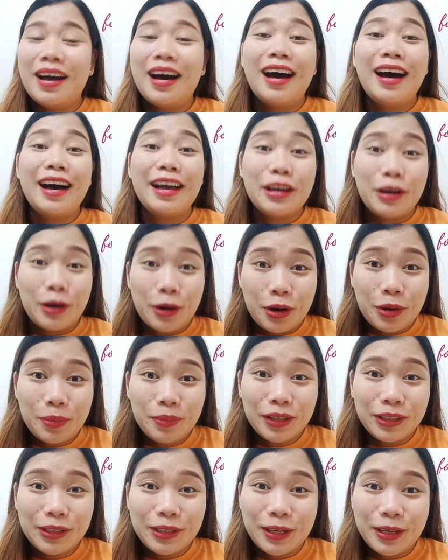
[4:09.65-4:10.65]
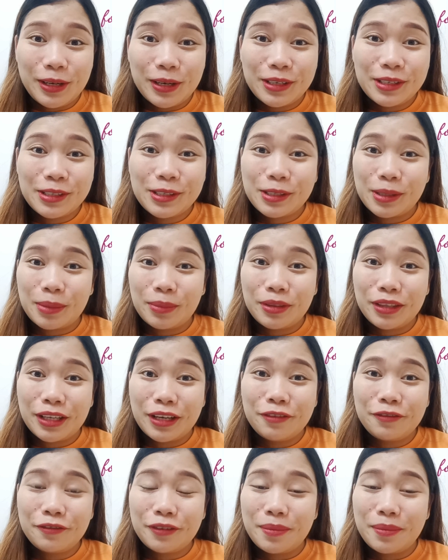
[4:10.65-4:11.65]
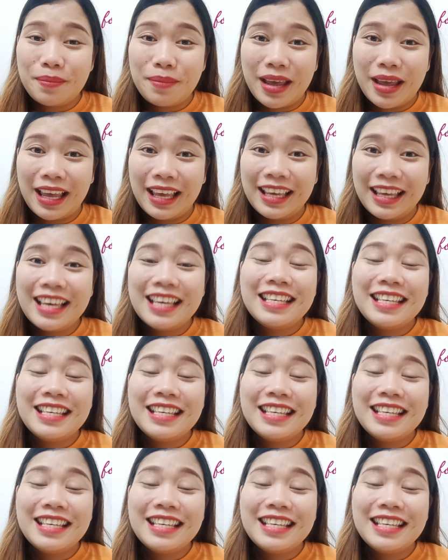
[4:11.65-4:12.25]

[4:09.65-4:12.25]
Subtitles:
I hope that you learned something from me.